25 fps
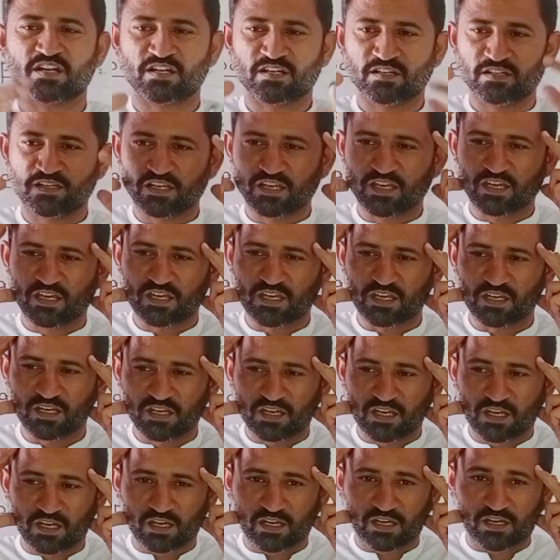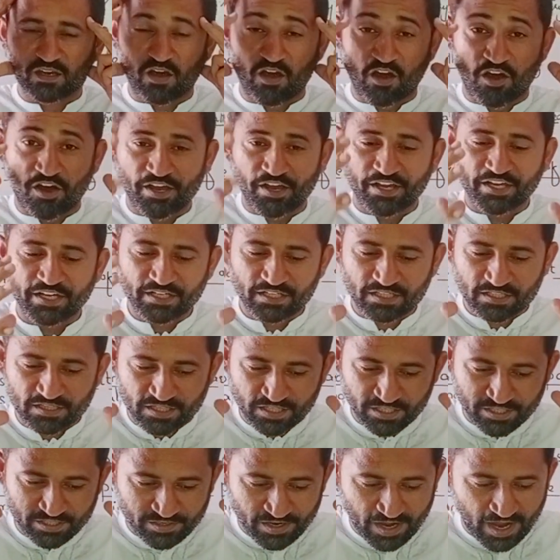and they hide
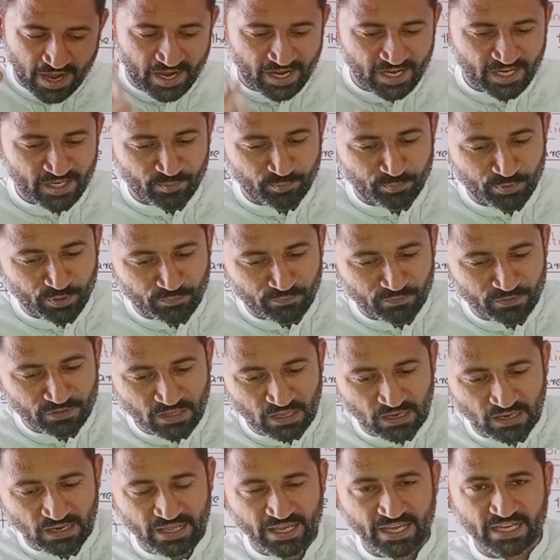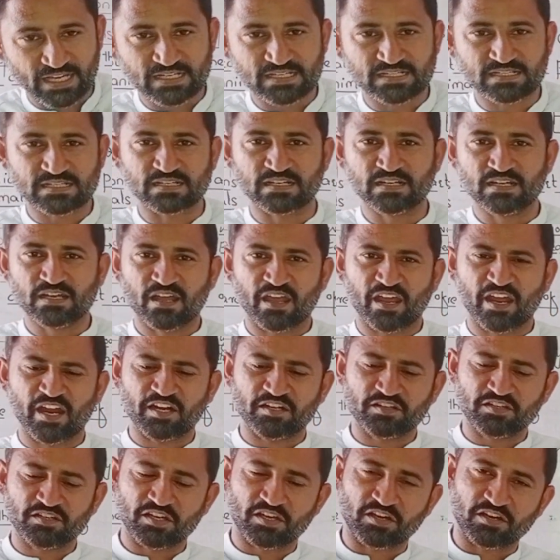their head between the legs,
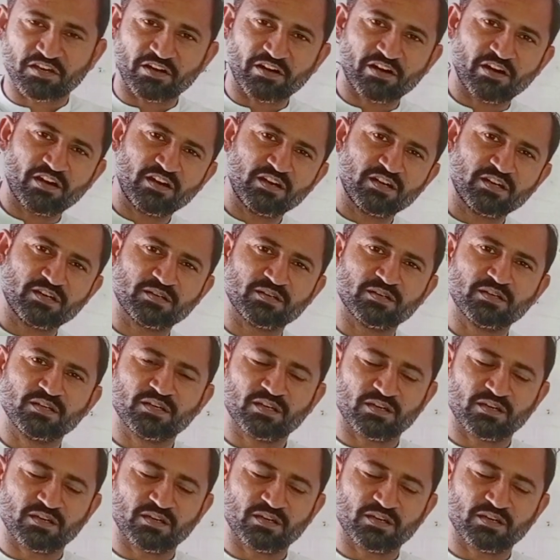and they curled